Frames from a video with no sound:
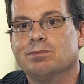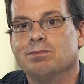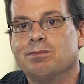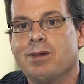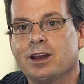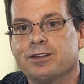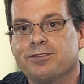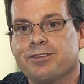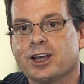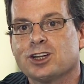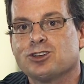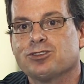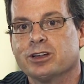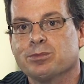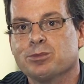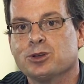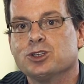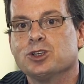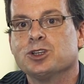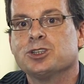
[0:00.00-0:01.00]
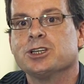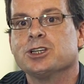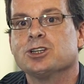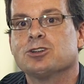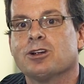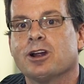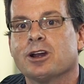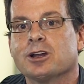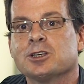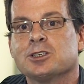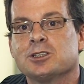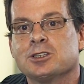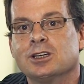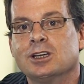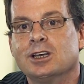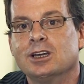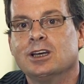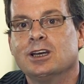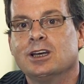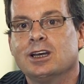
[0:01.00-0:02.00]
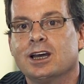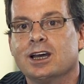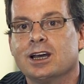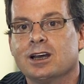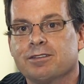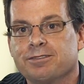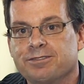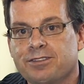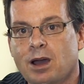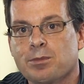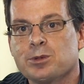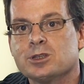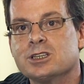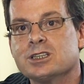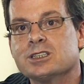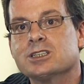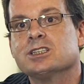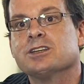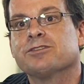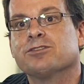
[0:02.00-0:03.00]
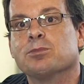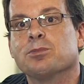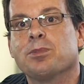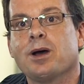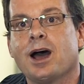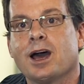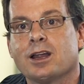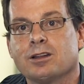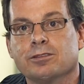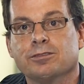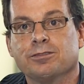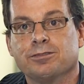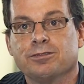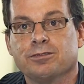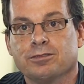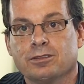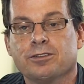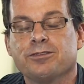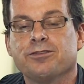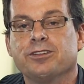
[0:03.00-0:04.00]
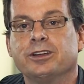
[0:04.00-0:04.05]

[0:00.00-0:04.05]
manufacturing and producing drugs, pharmacy is a different part of the